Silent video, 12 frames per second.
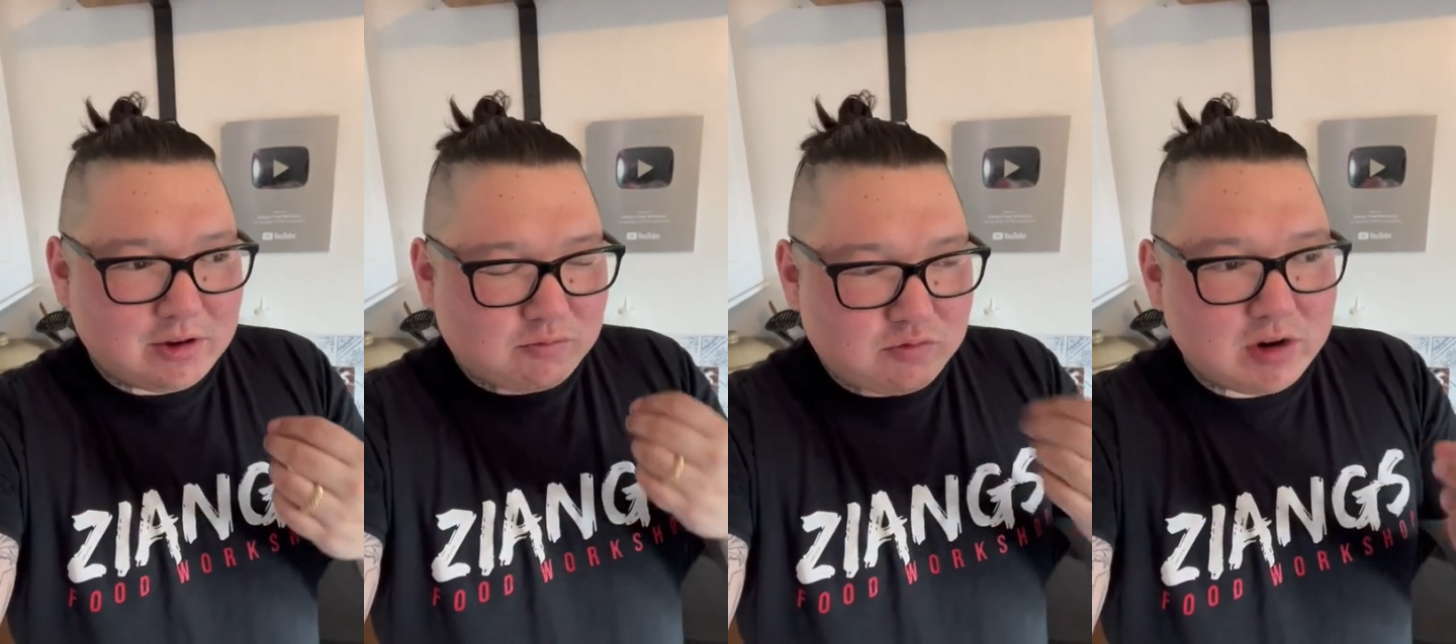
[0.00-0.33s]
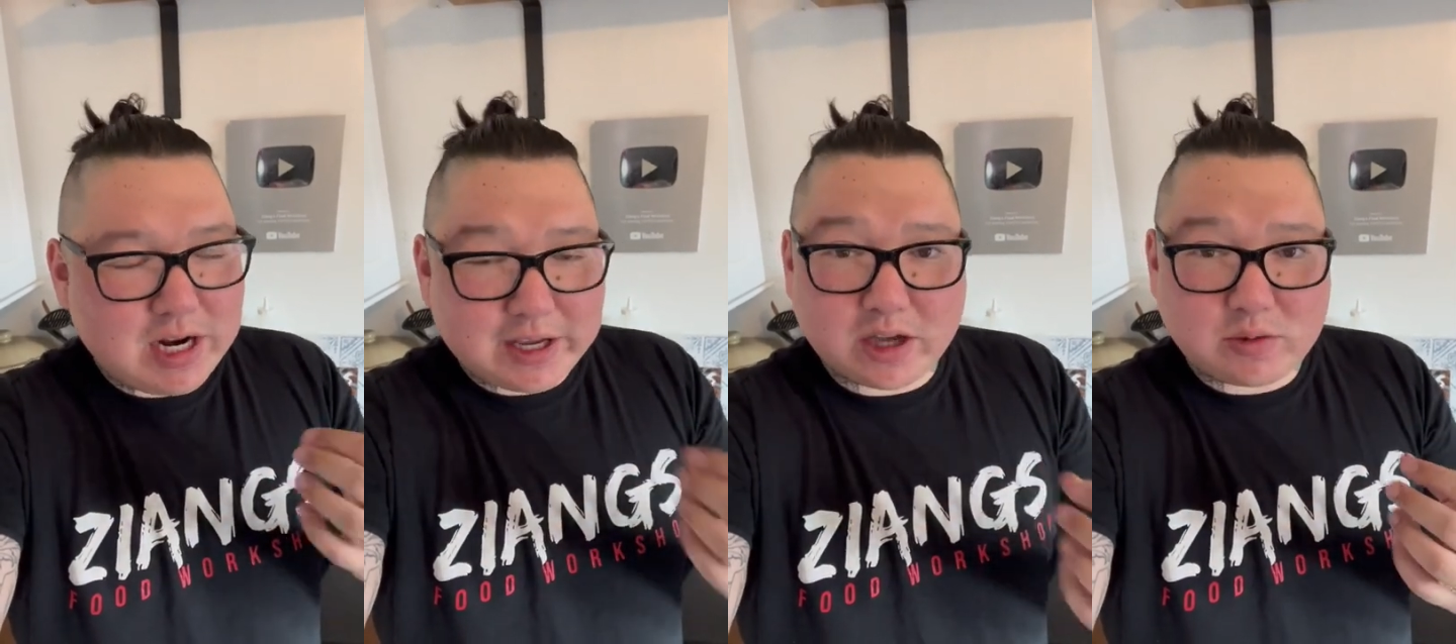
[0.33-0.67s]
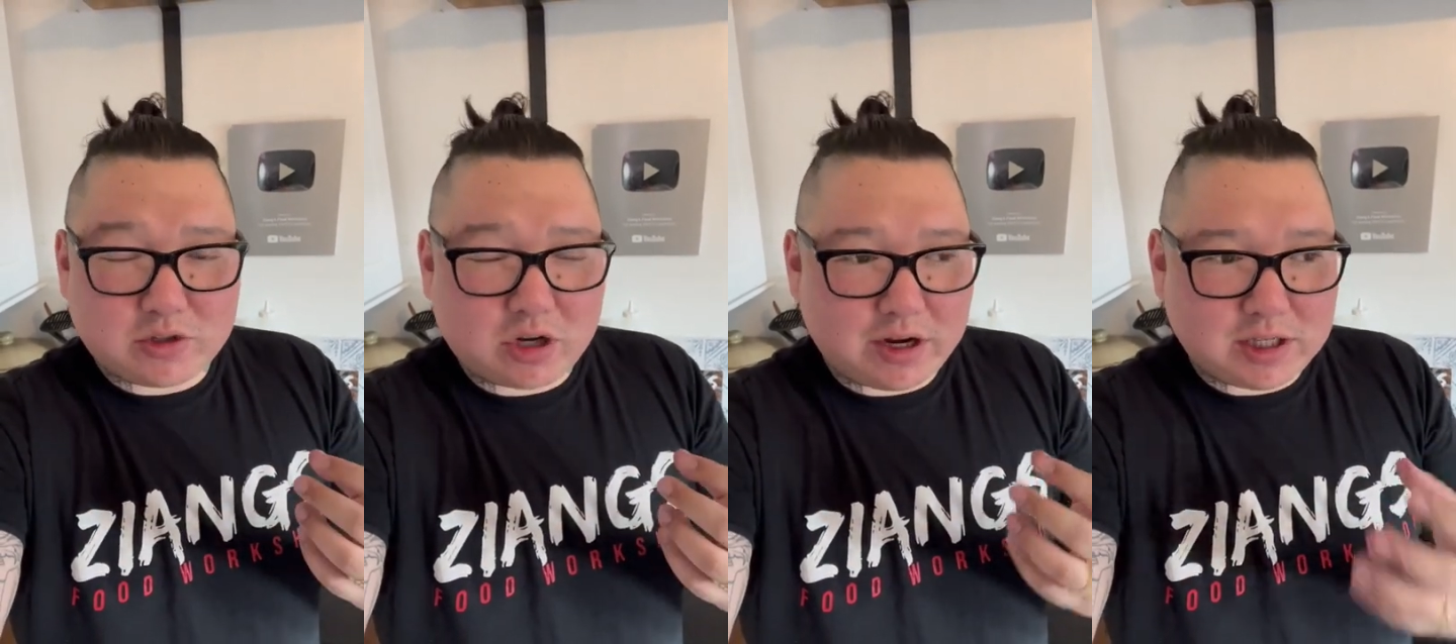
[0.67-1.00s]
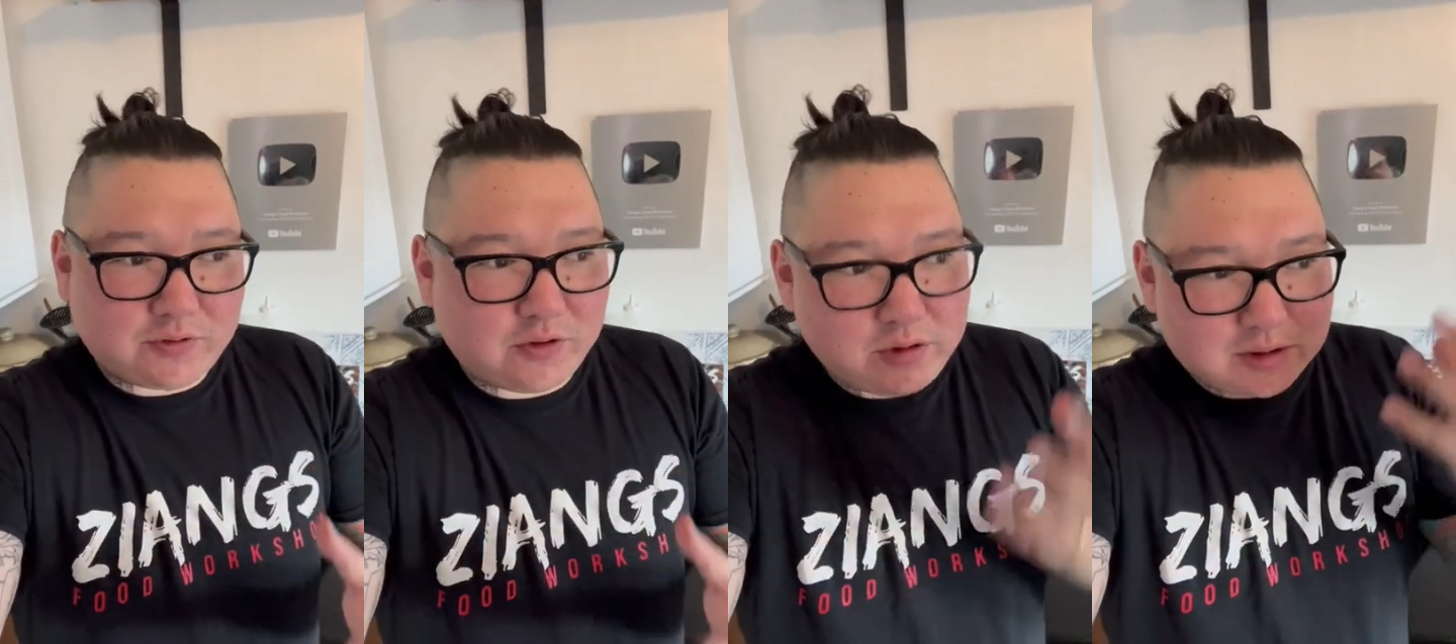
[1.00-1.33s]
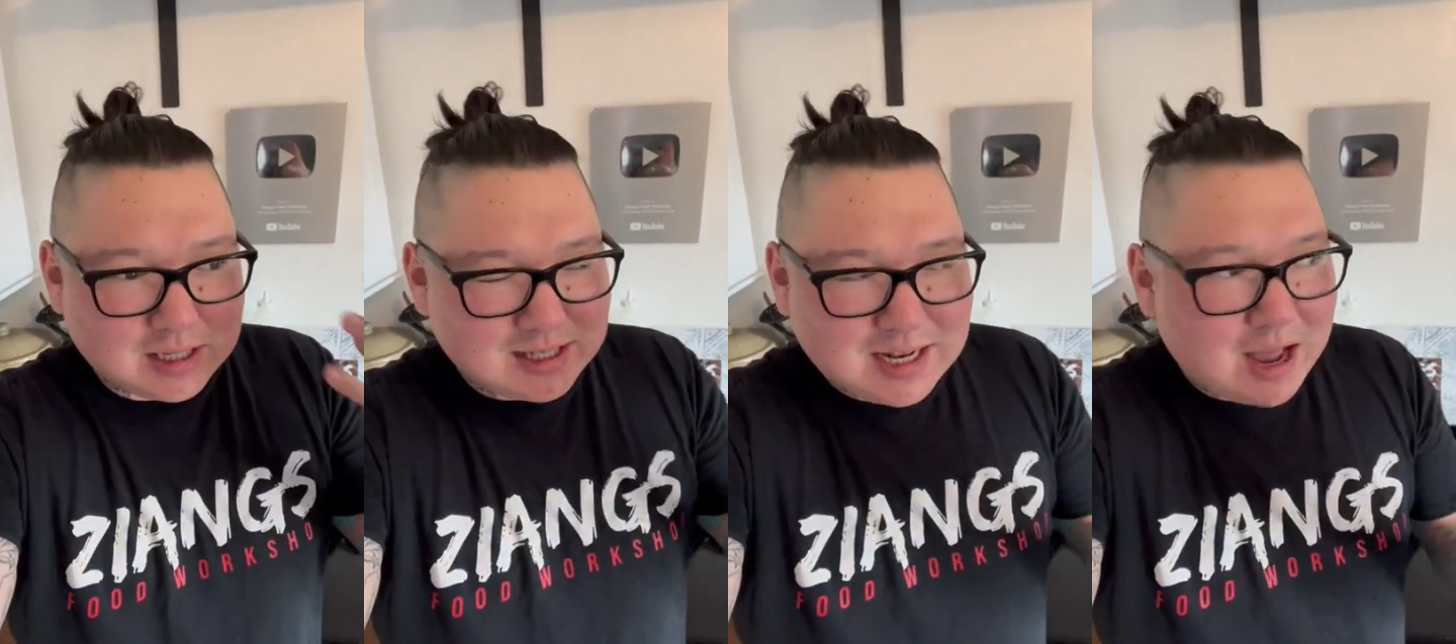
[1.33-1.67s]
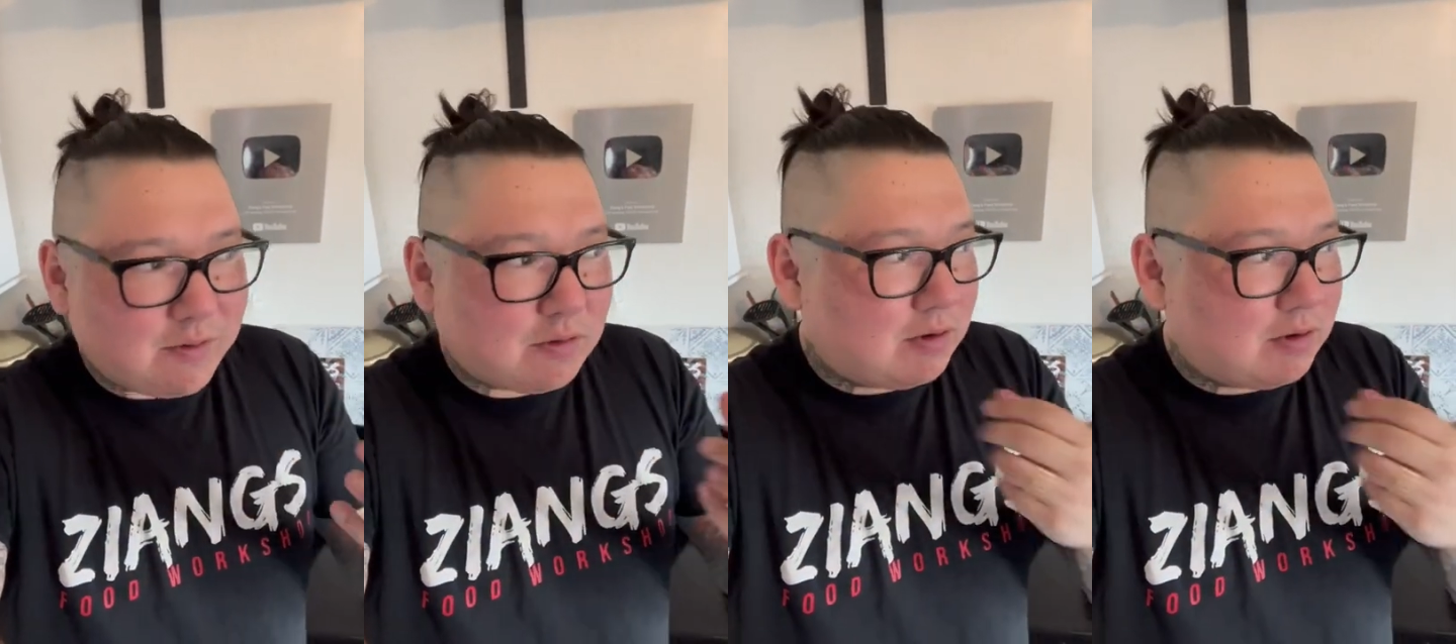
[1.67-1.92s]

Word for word: really goes with Chinese food. There's never